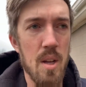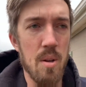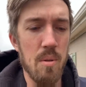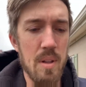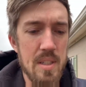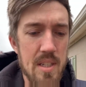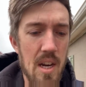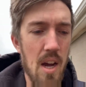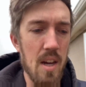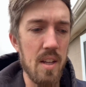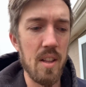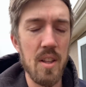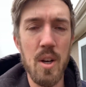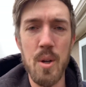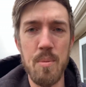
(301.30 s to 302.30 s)
let's talk
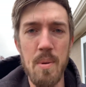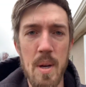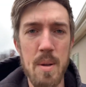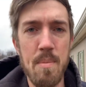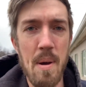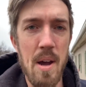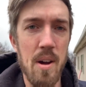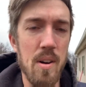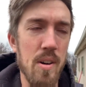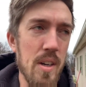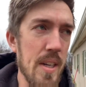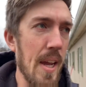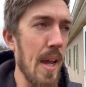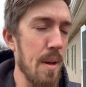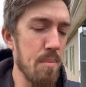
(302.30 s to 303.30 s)
a little bit about our
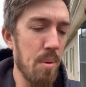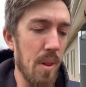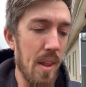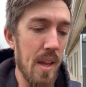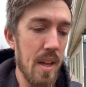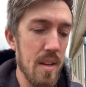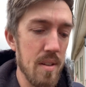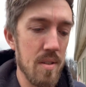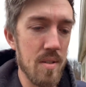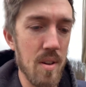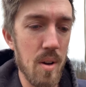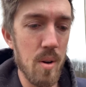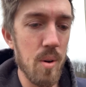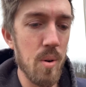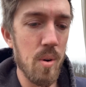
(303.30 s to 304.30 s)
game plan.
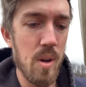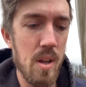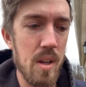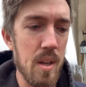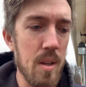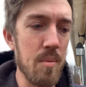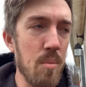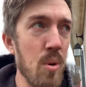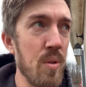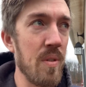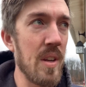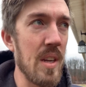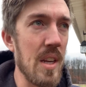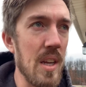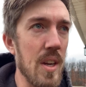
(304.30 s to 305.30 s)
So in
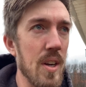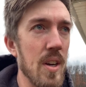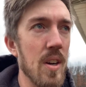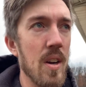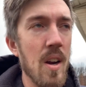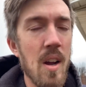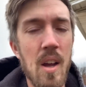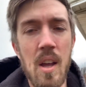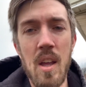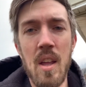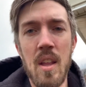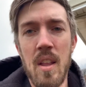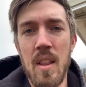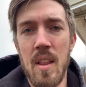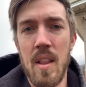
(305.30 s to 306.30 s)
moving here,
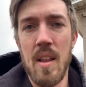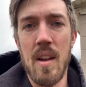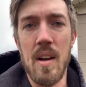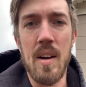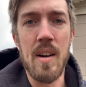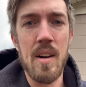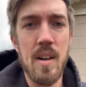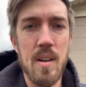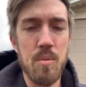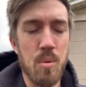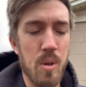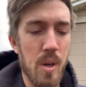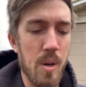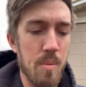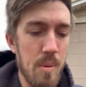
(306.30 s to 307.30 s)

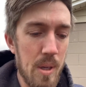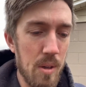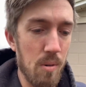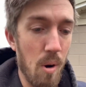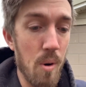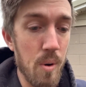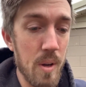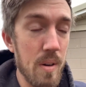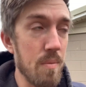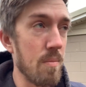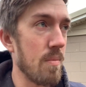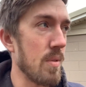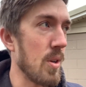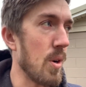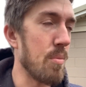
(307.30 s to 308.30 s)
we're going to be
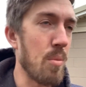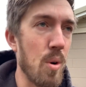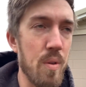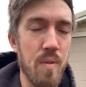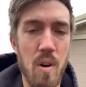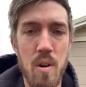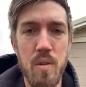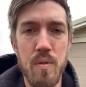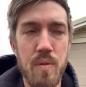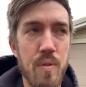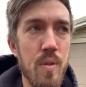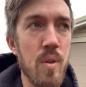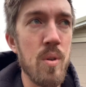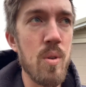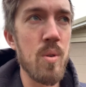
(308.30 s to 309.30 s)
growing, more of our own
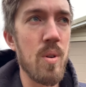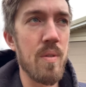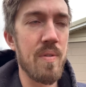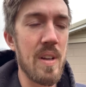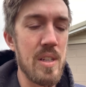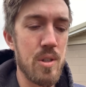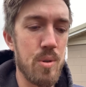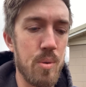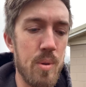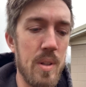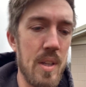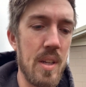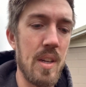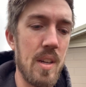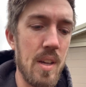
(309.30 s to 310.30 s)
food
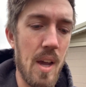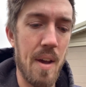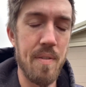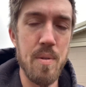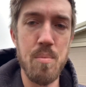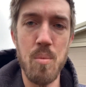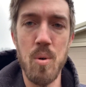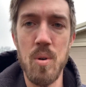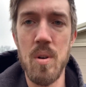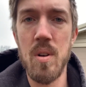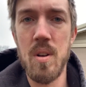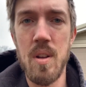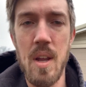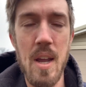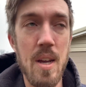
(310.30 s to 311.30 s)
eventually, having more
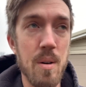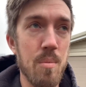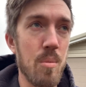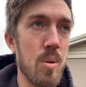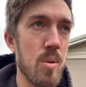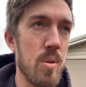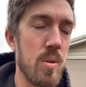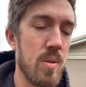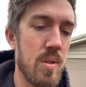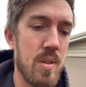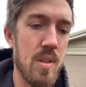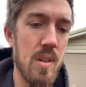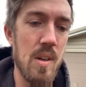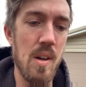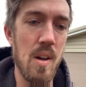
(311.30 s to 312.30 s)

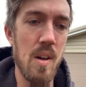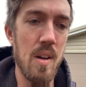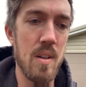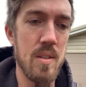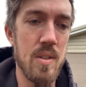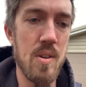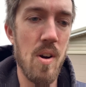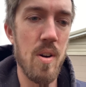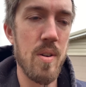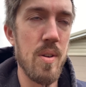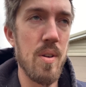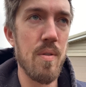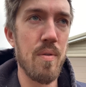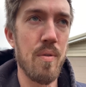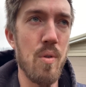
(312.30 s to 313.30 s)
animals,
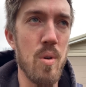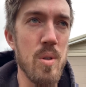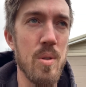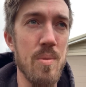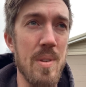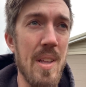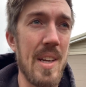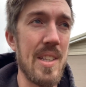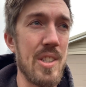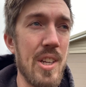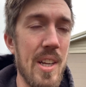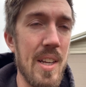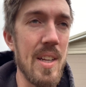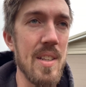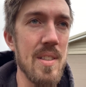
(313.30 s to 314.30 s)
starting of course with like
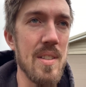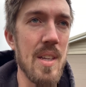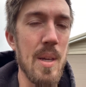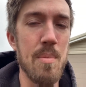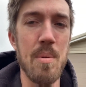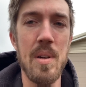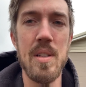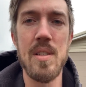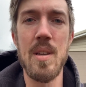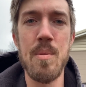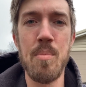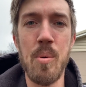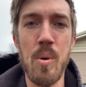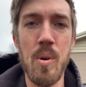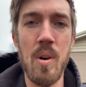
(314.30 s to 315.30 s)
chickens, keeping it
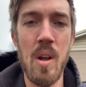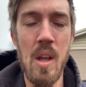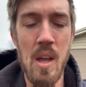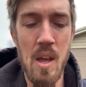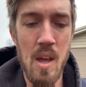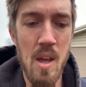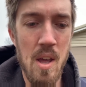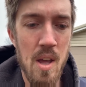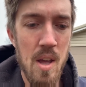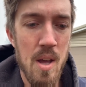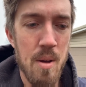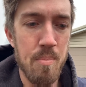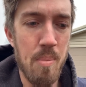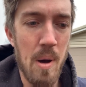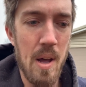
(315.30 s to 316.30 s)
simple.
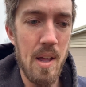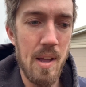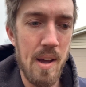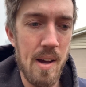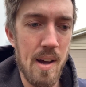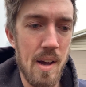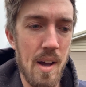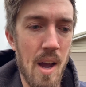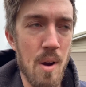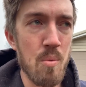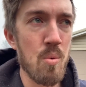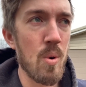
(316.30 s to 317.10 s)
But I